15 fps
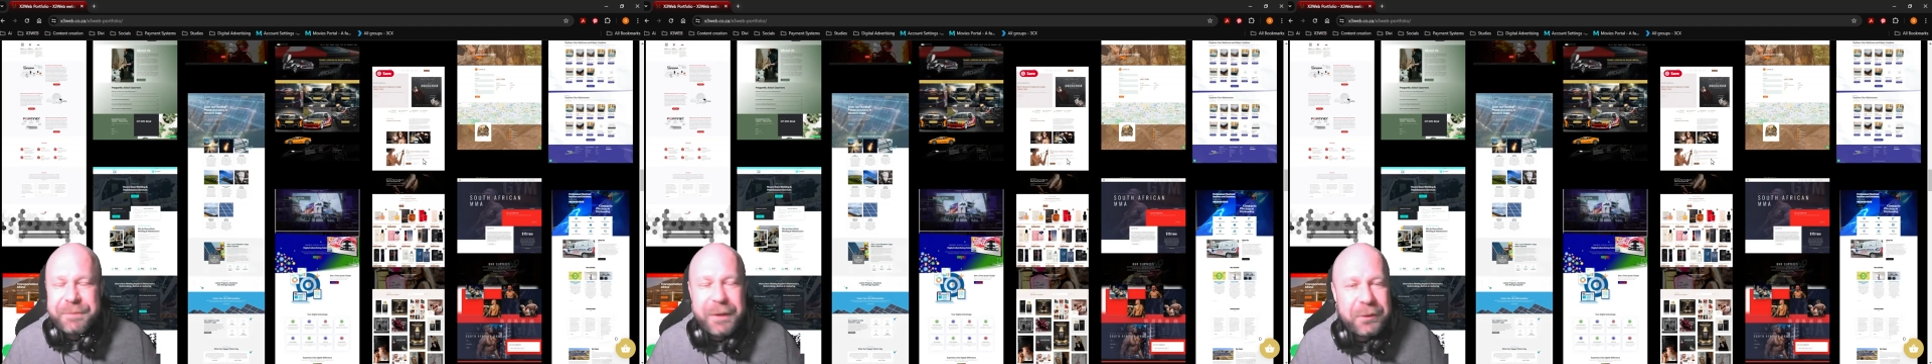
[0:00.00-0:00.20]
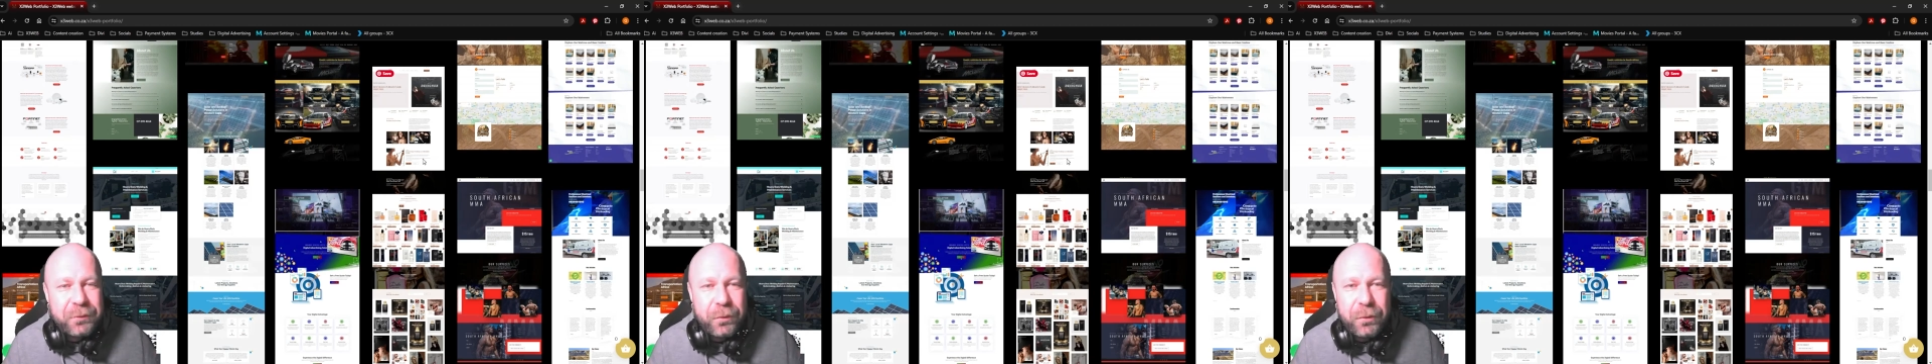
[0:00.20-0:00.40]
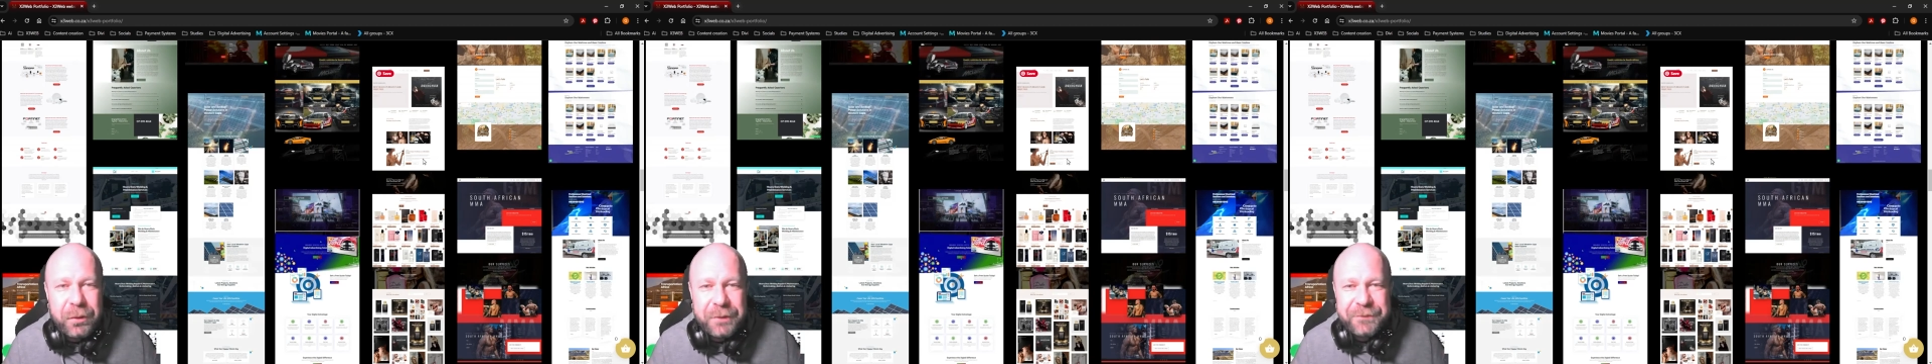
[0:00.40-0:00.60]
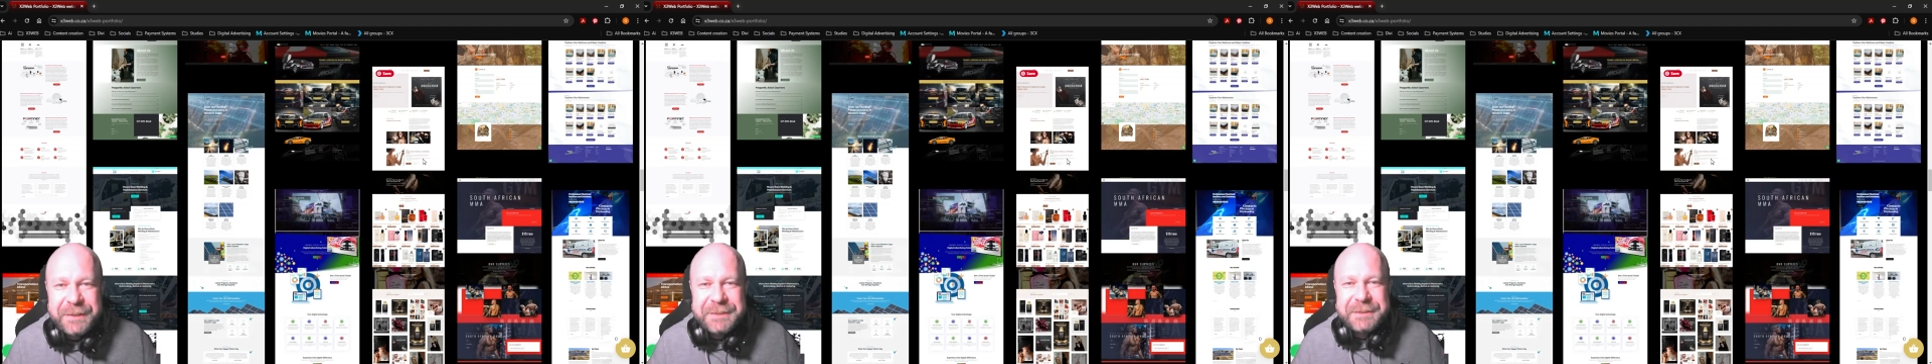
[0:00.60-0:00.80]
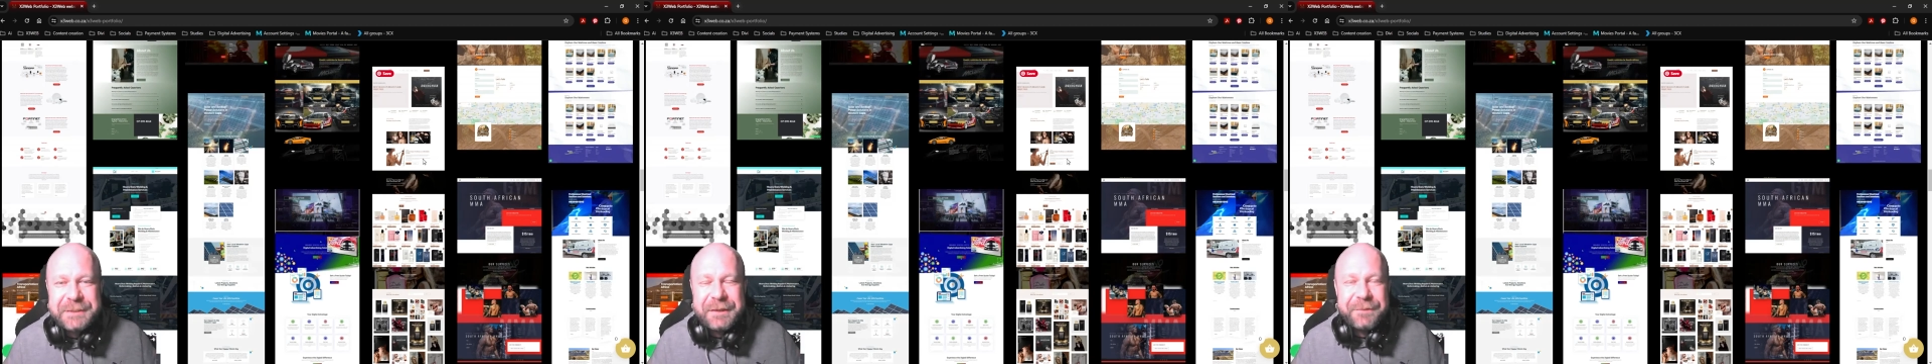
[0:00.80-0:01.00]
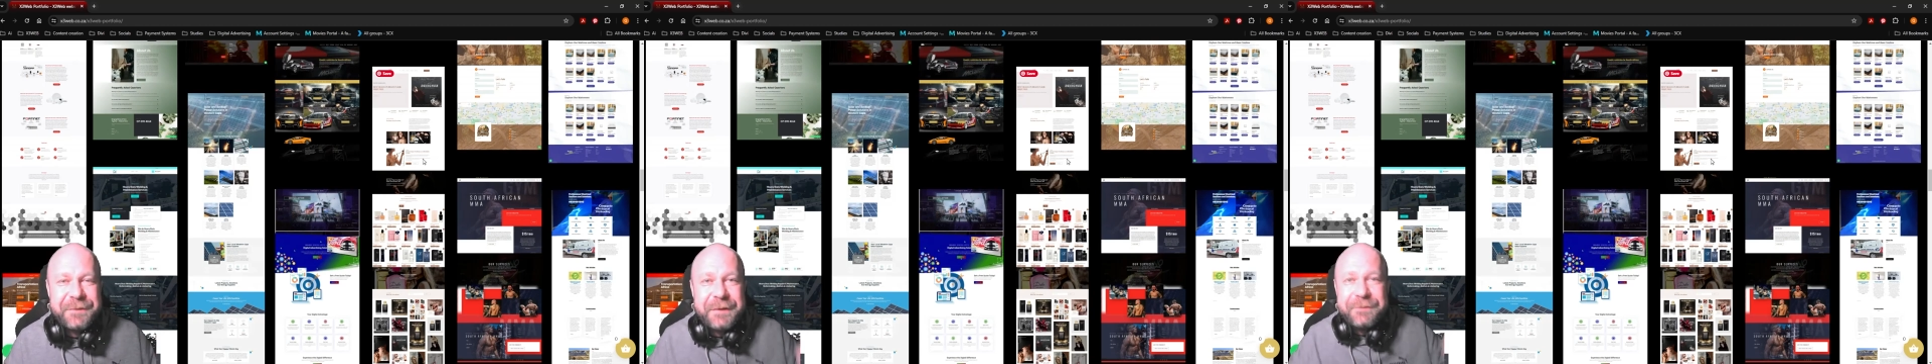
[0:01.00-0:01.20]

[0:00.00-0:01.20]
about all of that stuff.